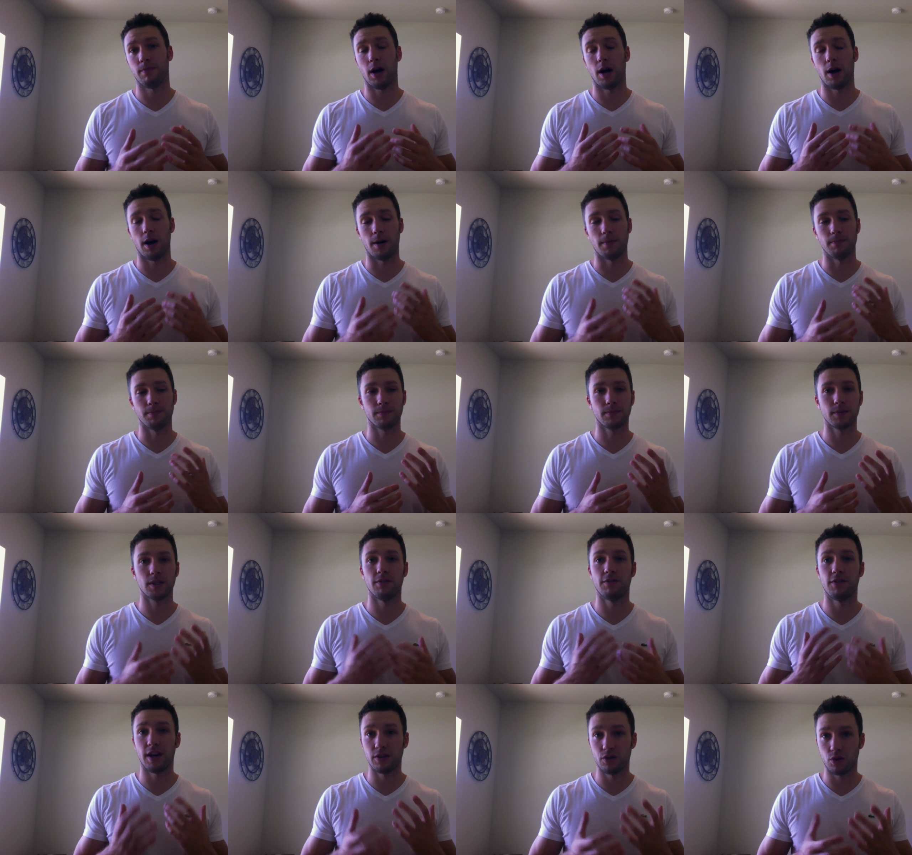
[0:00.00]

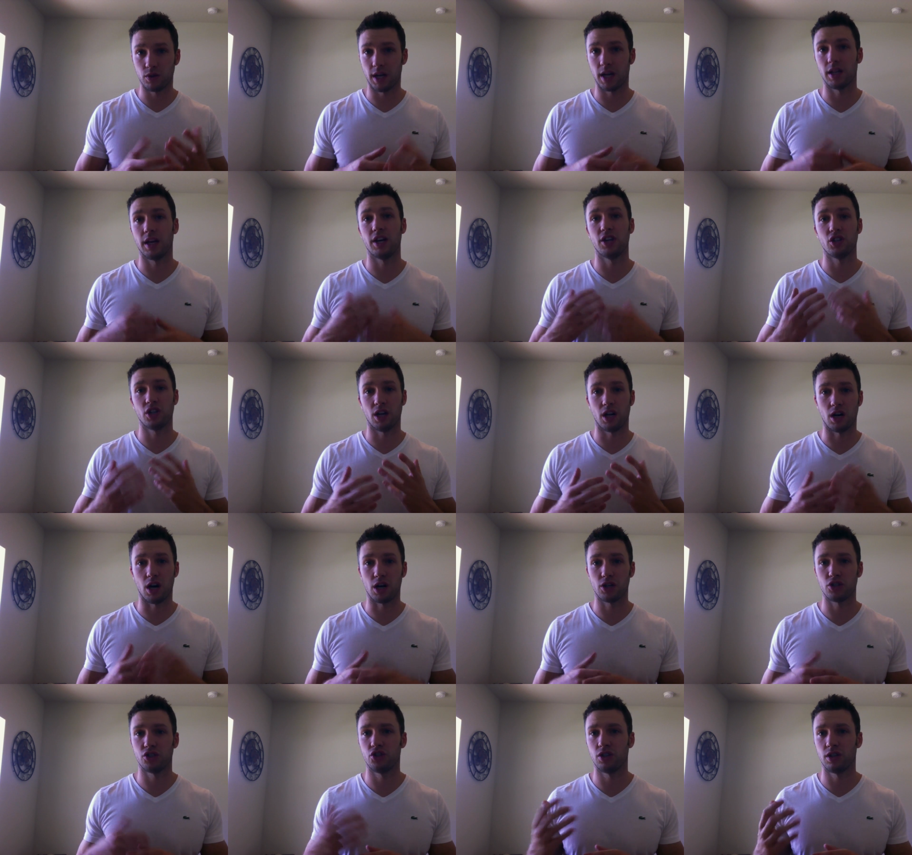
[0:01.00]
vasodilation and
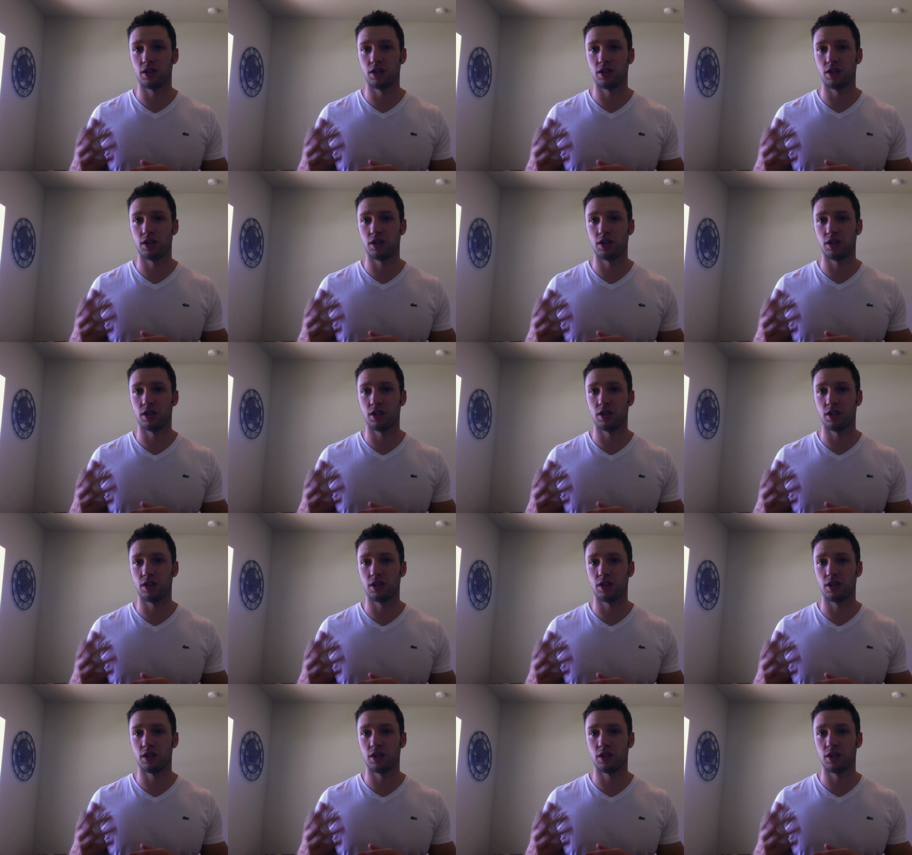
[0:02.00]
oxygen